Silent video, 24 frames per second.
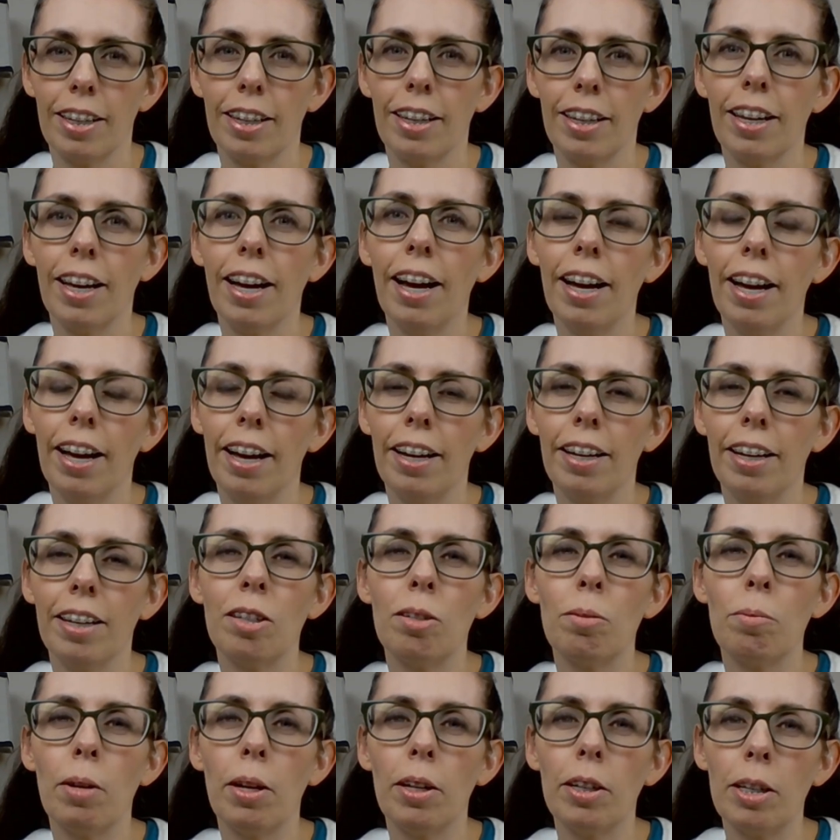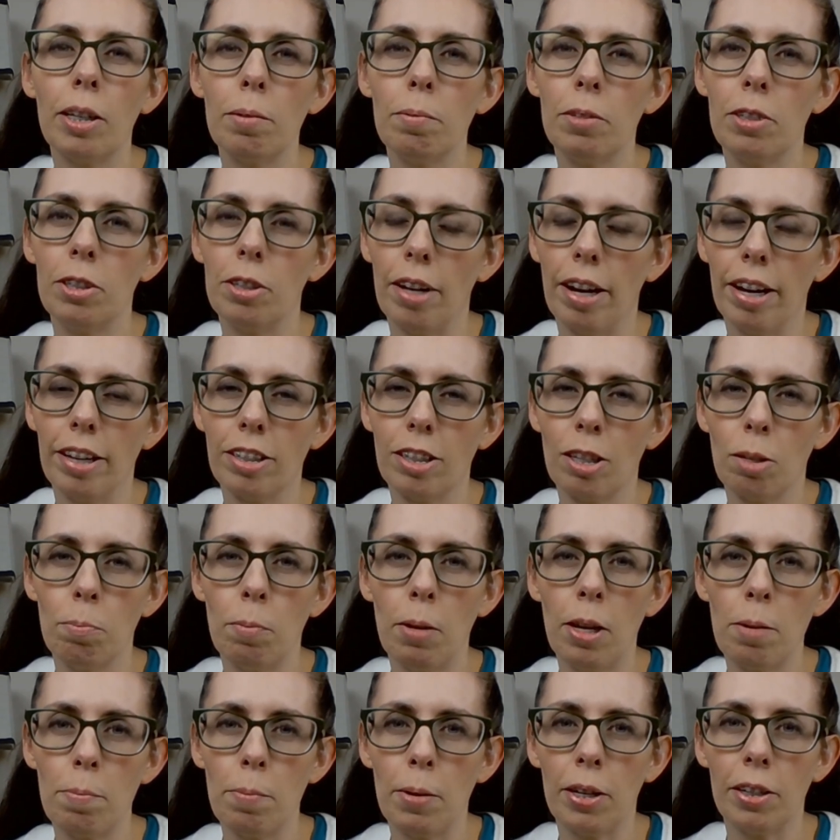Hi, welcome to Ask Me
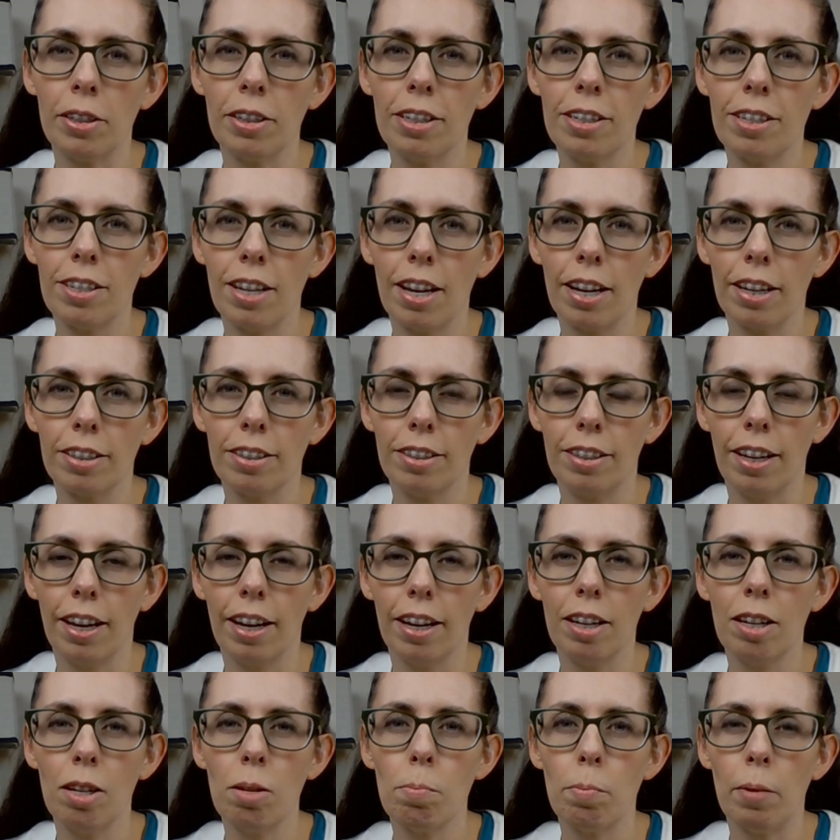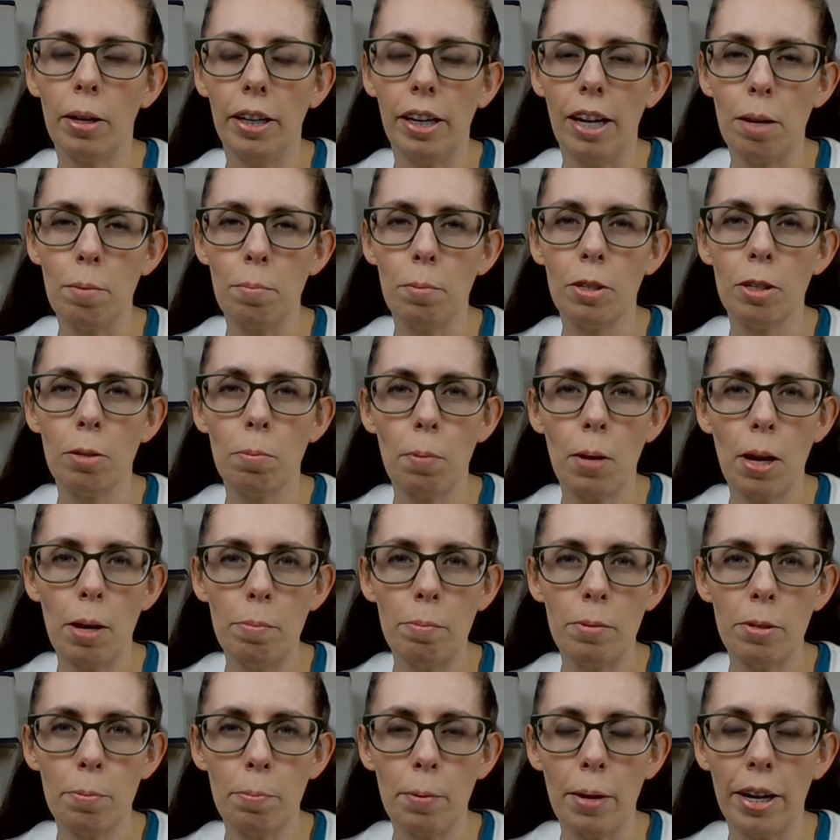About Dyslexia. My name is Pam
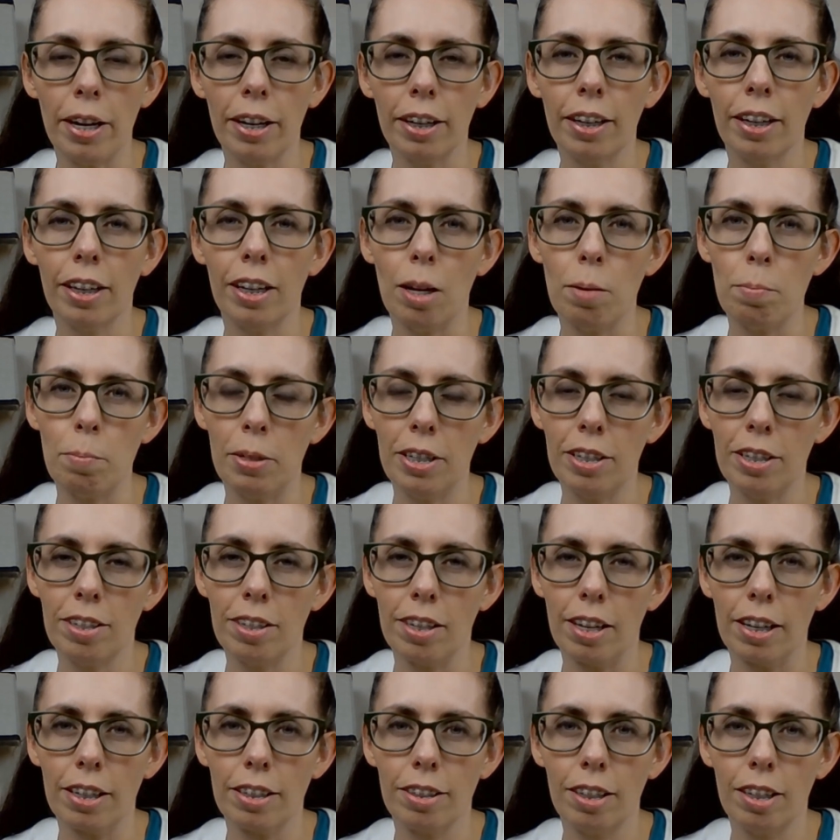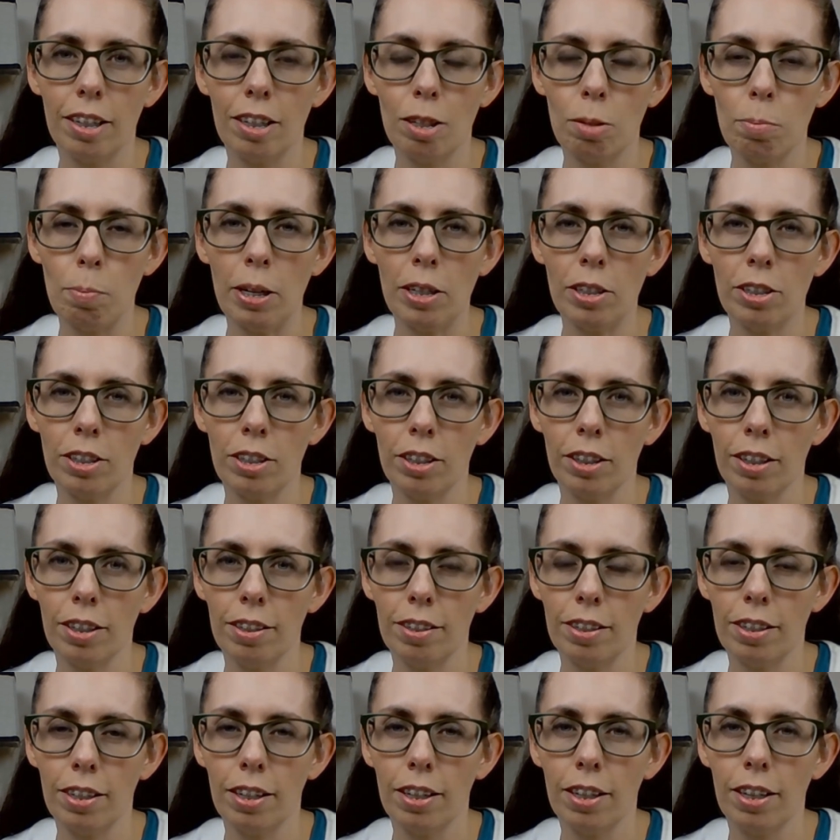Spock and I'm a dyslexia
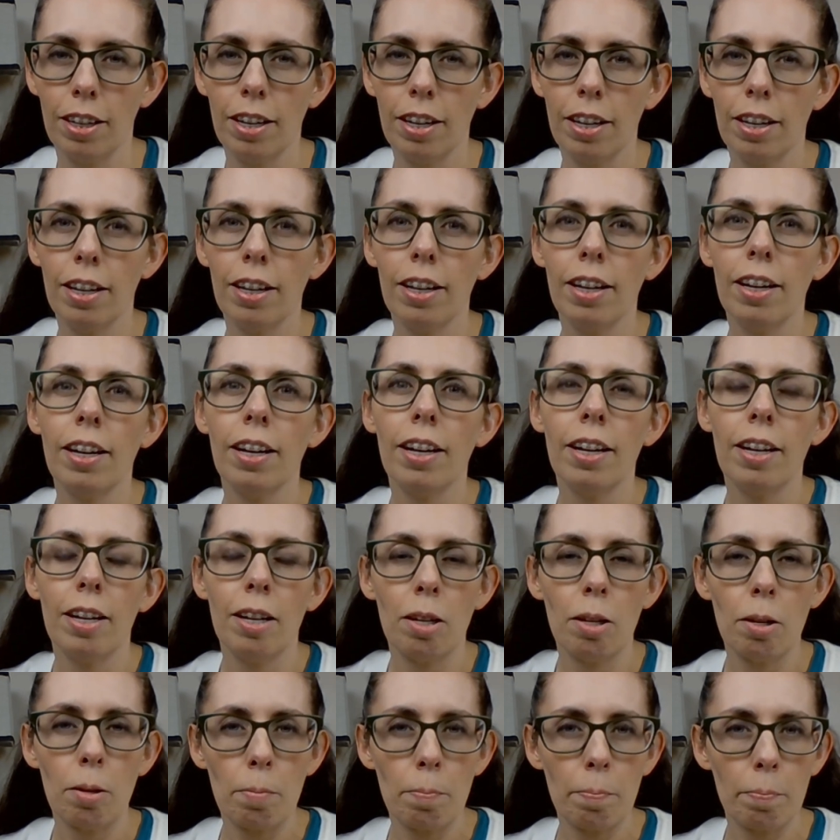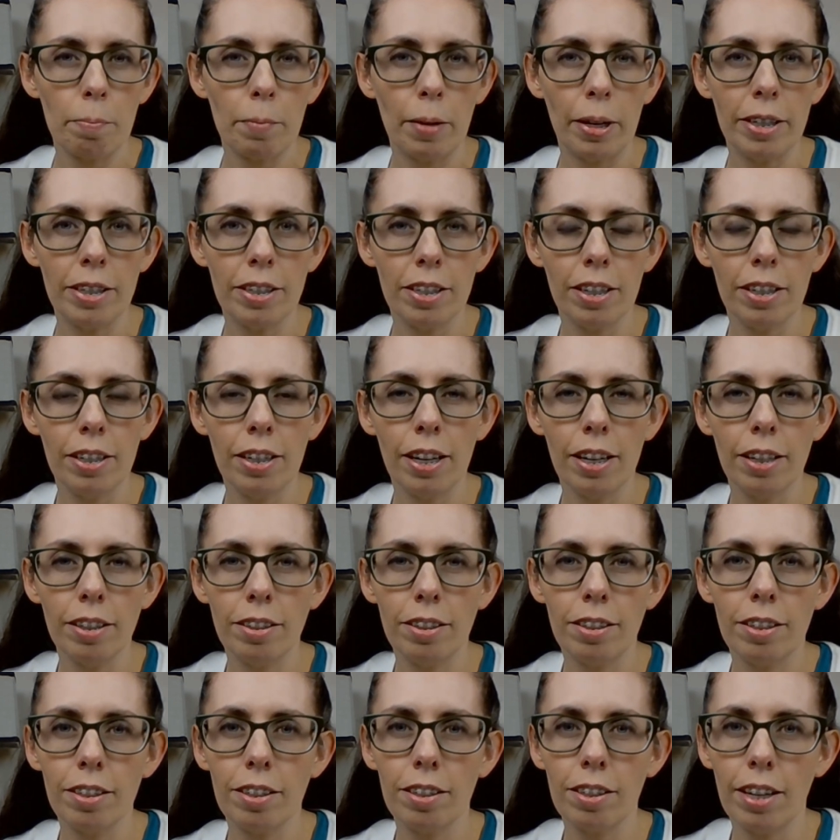specialist. My son has
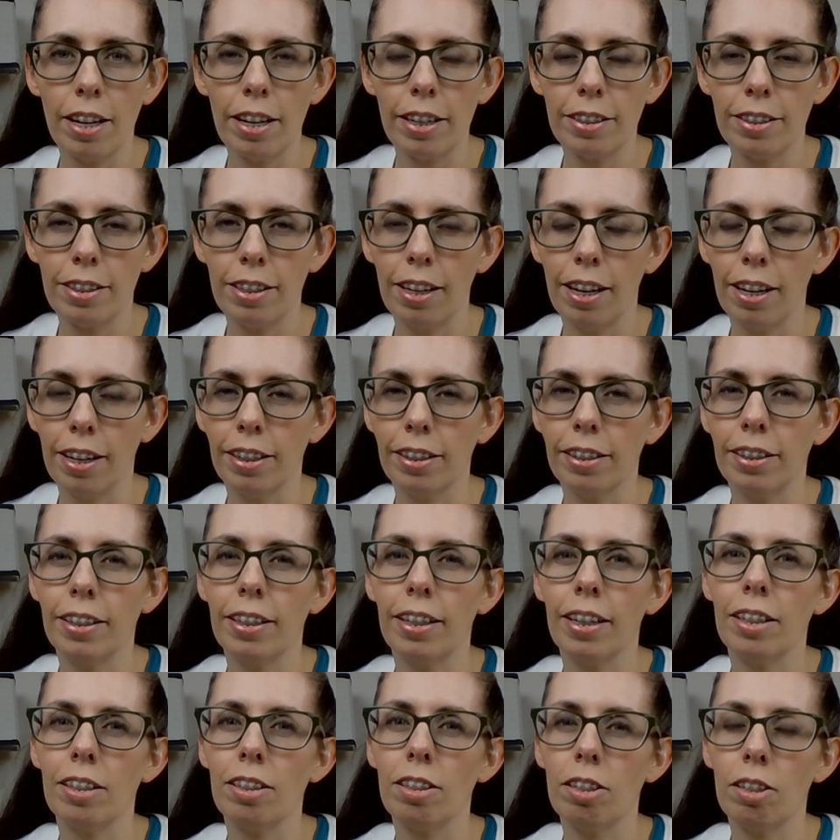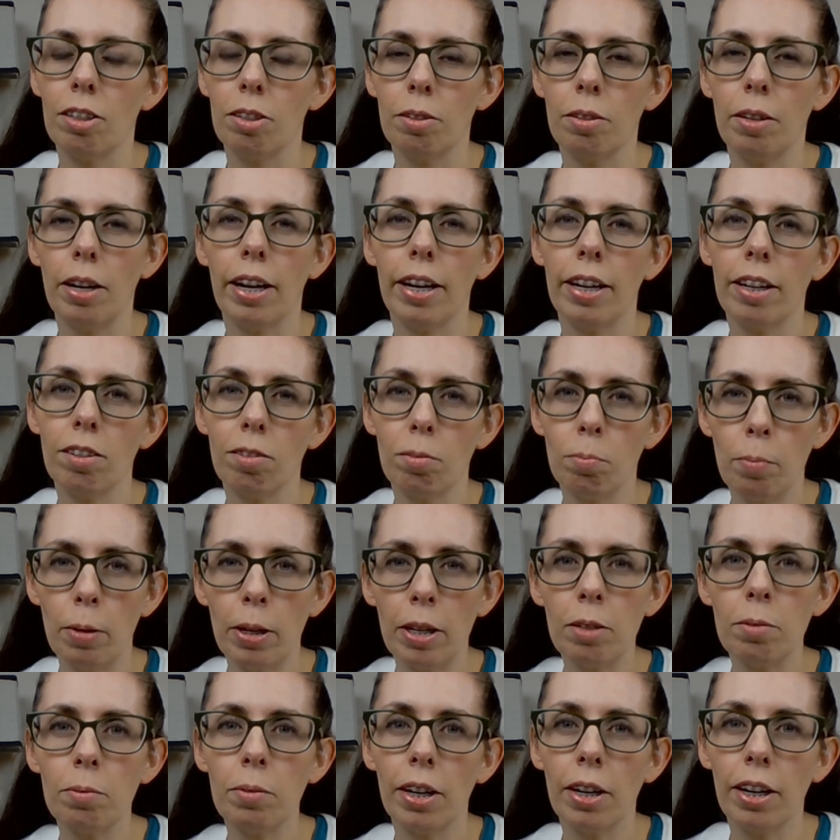dyslexia, and so I have
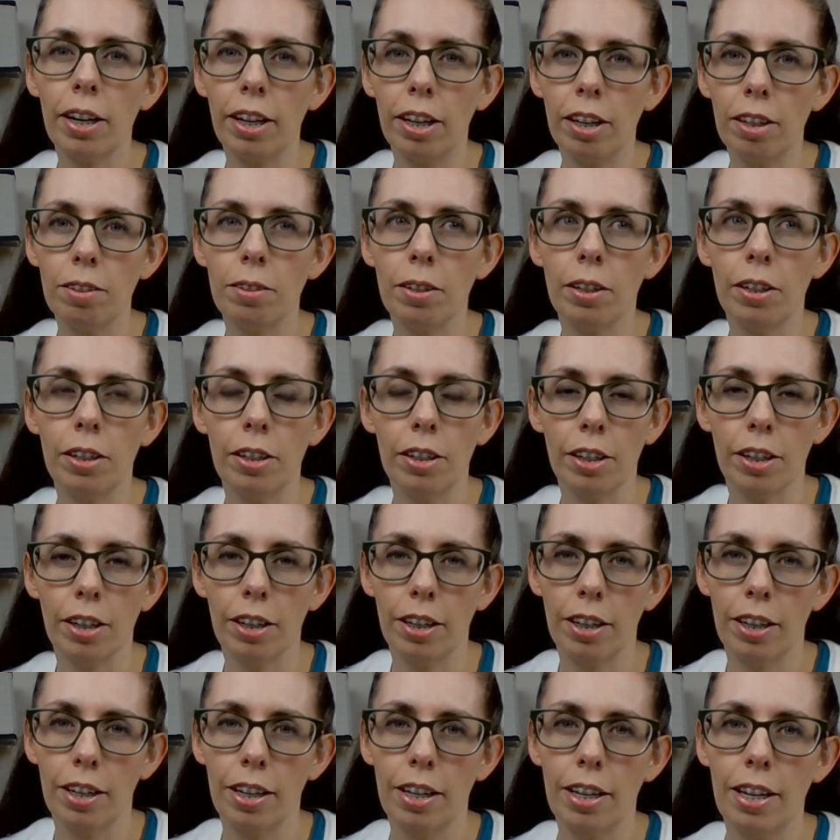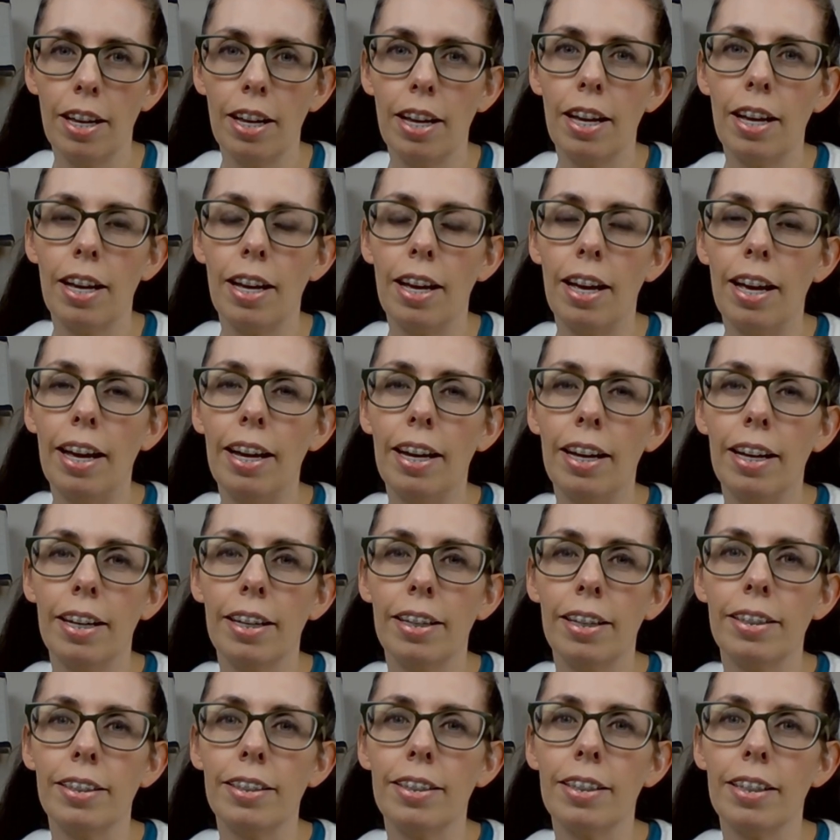been where you are,
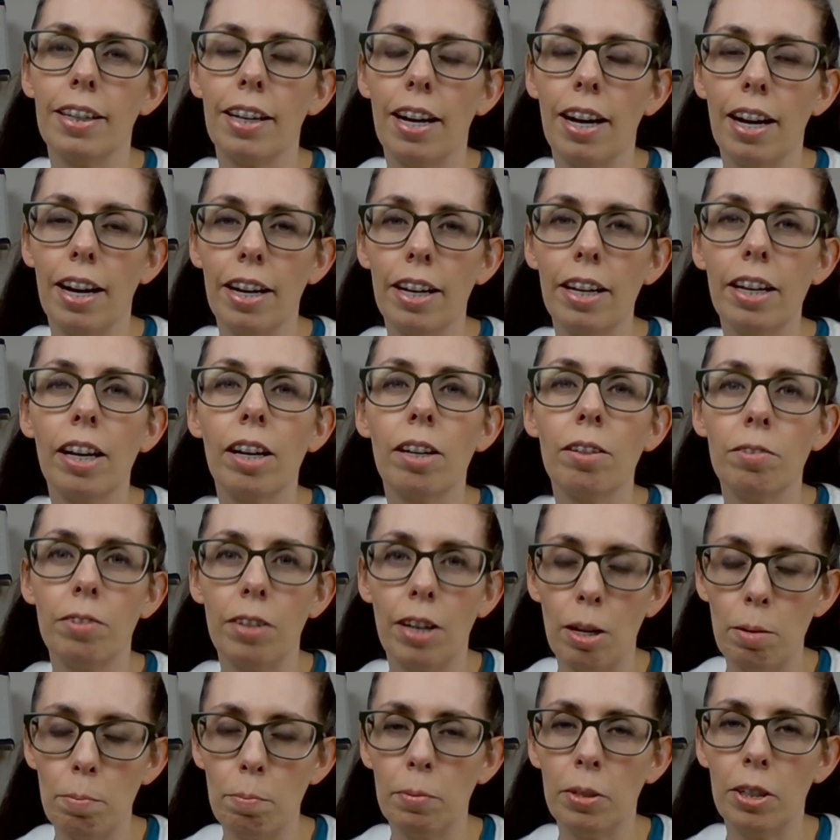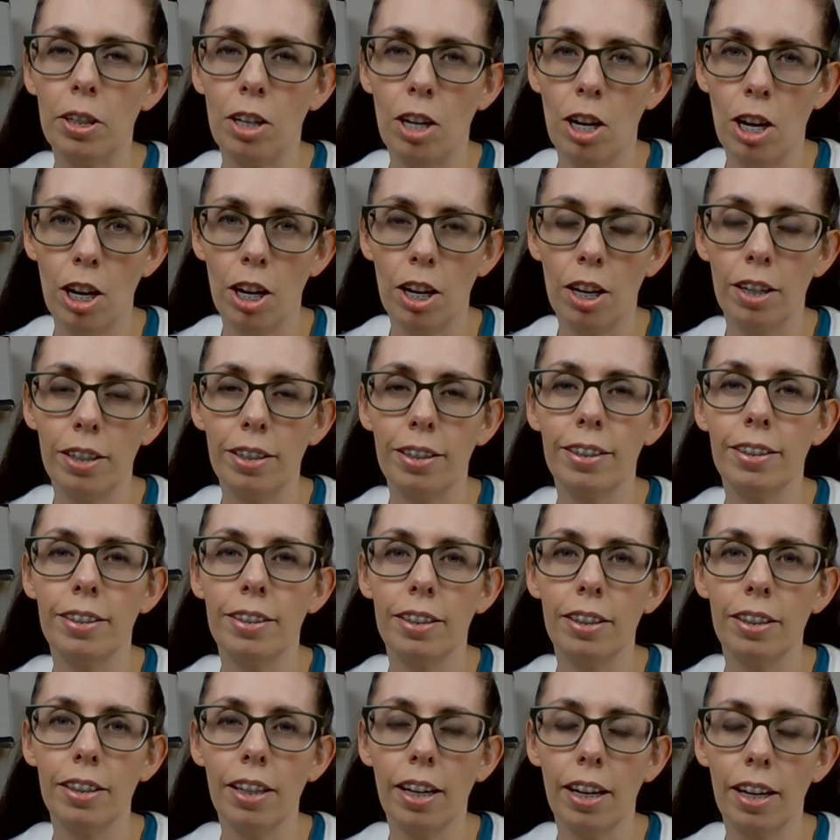and I have hemmed and hawed and
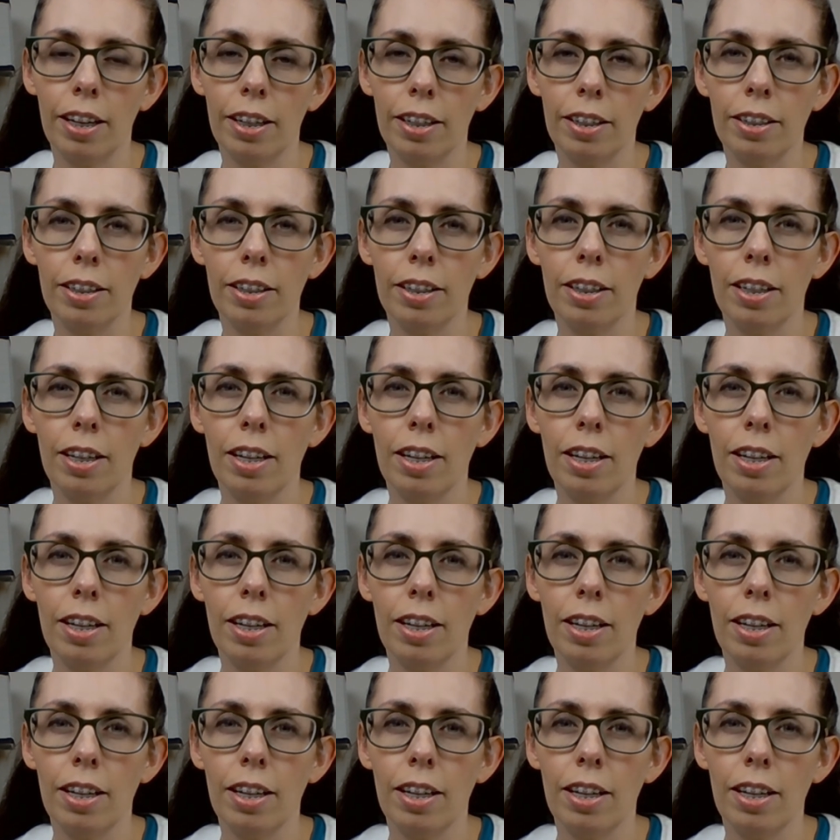delayed.